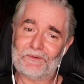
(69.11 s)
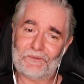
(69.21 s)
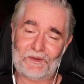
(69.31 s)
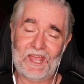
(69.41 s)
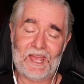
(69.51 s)

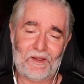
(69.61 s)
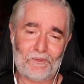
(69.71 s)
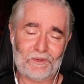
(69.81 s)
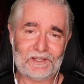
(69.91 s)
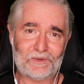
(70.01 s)
yeah,
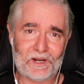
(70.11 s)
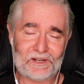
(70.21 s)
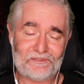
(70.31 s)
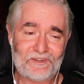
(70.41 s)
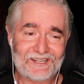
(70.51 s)
really quite
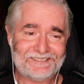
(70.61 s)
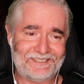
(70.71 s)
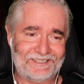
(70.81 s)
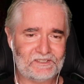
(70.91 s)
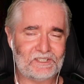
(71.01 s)

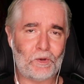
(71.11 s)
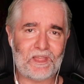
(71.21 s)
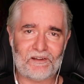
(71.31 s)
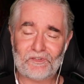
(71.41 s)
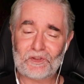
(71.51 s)
affecting. So
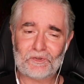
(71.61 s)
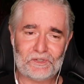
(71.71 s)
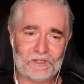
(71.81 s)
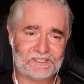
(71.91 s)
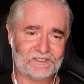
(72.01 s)
without further
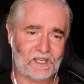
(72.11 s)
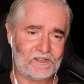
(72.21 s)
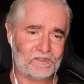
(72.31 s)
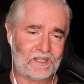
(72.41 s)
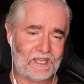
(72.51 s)
ado, let's dive
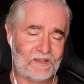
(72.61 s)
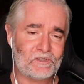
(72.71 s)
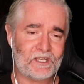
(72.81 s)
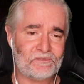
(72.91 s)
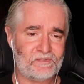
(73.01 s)
into the Evil
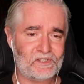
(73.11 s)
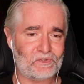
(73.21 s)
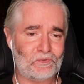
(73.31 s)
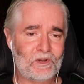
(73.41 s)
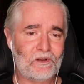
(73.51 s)
Dead
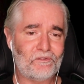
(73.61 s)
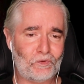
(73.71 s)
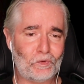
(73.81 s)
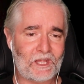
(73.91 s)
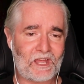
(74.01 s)
official
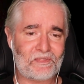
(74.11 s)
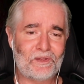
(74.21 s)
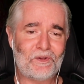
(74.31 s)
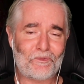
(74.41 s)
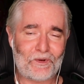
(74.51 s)
full-length
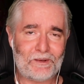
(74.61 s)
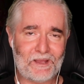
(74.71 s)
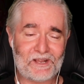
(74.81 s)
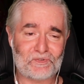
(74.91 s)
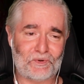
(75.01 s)
Red
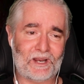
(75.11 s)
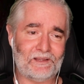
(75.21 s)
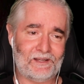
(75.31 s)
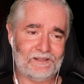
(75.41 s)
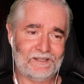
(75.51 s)
Band
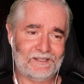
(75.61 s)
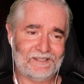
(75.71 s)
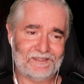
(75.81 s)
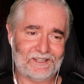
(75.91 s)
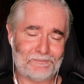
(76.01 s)
trailer.
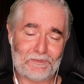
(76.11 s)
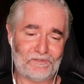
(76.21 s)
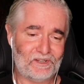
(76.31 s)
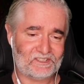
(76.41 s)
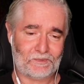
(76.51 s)
I remember
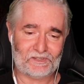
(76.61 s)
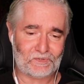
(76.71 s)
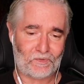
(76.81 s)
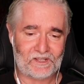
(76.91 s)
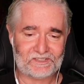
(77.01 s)
the first time I
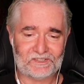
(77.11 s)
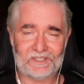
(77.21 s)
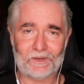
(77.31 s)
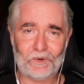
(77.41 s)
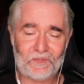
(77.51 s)
saw this, I was
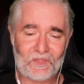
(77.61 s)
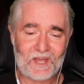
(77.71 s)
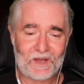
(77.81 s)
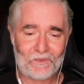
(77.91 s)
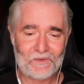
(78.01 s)
like, what the
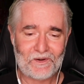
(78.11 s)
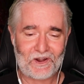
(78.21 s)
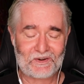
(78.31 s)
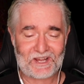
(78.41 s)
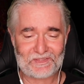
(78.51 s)
hell?
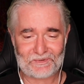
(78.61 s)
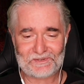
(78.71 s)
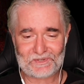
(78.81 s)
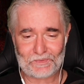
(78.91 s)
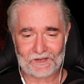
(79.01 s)
All right, 3,
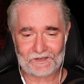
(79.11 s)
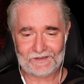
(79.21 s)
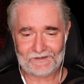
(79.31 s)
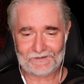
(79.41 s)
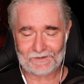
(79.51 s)
2, 1,
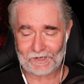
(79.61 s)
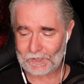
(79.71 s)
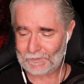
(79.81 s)
go.